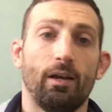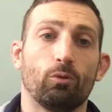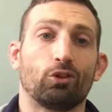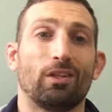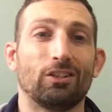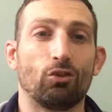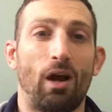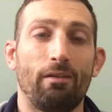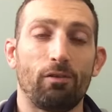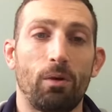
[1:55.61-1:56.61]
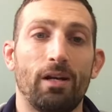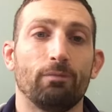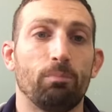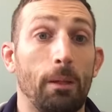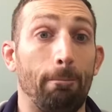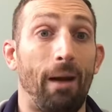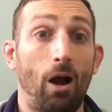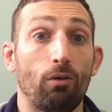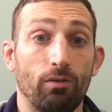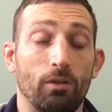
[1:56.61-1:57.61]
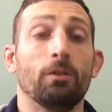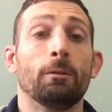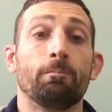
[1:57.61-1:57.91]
and we're trying to drive from our hip, being powerful,